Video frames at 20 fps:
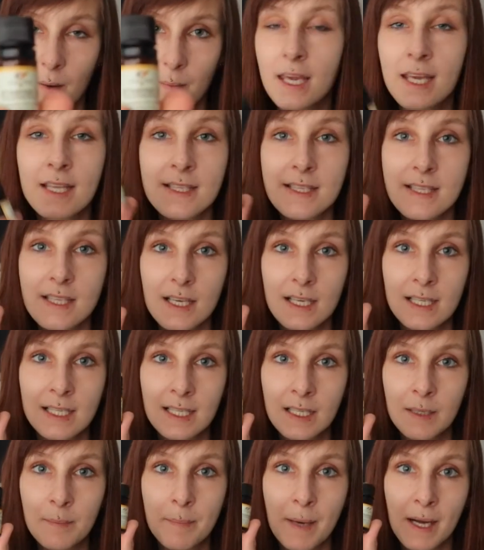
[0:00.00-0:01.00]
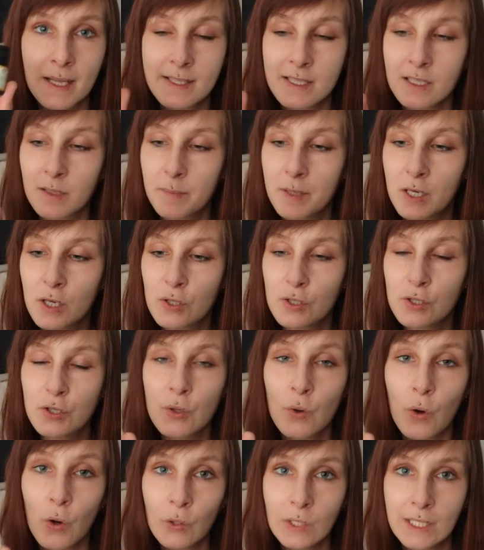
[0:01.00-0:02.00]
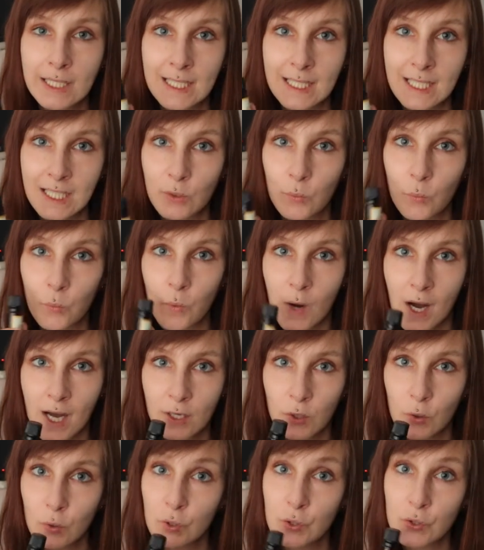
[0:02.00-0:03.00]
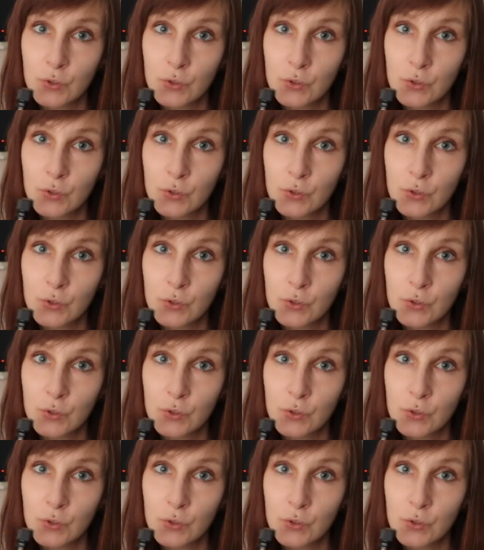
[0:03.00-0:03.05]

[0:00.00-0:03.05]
It's a little battle because you only need one or